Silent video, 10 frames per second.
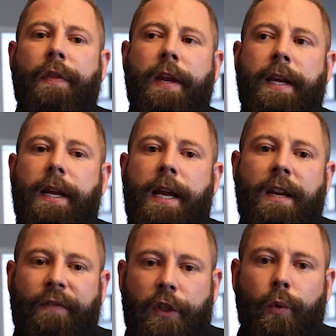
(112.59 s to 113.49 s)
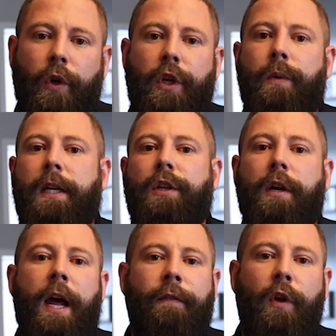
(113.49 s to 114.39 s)
The individual units are
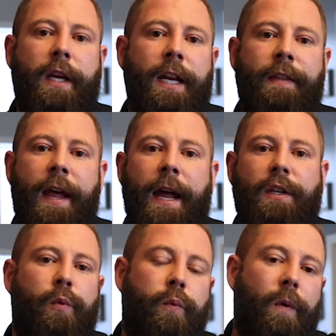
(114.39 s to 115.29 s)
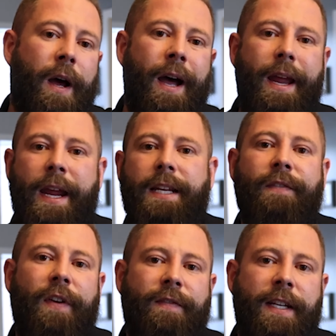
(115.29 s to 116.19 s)
kind of looking in that $8,000 to
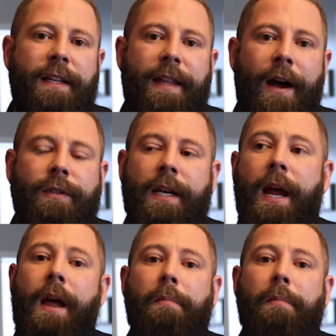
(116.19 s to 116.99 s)
$15,000,